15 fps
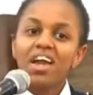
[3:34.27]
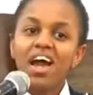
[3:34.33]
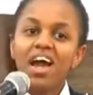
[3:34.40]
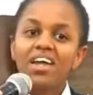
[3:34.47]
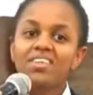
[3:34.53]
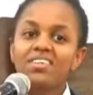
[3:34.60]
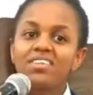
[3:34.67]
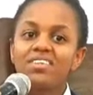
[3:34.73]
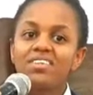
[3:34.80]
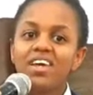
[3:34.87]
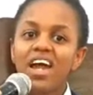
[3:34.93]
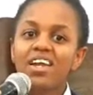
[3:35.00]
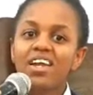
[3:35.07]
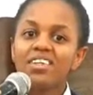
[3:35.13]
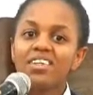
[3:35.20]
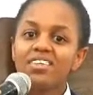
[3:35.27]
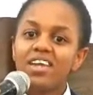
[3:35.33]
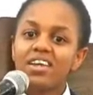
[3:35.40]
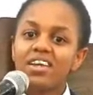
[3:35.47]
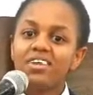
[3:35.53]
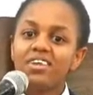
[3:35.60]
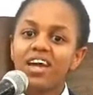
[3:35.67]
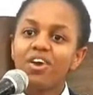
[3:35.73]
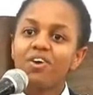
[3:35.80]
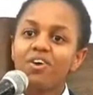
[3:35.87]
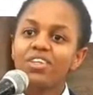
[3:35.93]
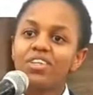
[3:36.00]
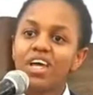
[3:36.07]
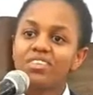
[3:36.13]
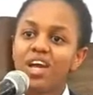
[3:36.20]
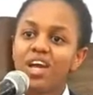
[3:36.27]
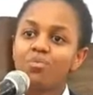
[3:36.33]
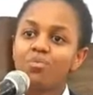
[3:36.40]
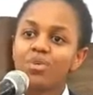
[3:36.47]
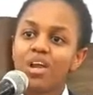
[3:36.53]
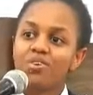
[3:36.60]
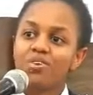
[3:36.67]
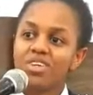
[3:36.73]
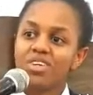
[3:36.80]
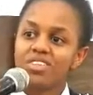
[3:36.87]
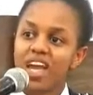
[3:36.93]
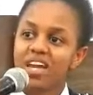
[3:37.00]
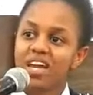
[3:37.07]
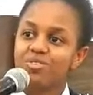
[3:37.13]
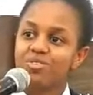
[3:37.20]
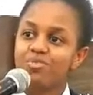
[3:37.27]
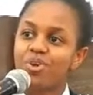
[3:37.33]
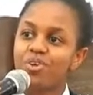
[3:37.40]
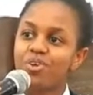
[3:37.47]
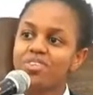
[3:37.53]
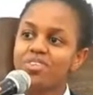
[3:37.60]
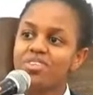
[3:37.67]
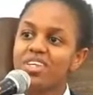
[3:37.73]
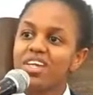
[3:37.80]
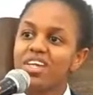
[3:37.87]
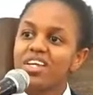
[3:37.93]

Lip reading: And I literally thank God that I'm in Arusha Science because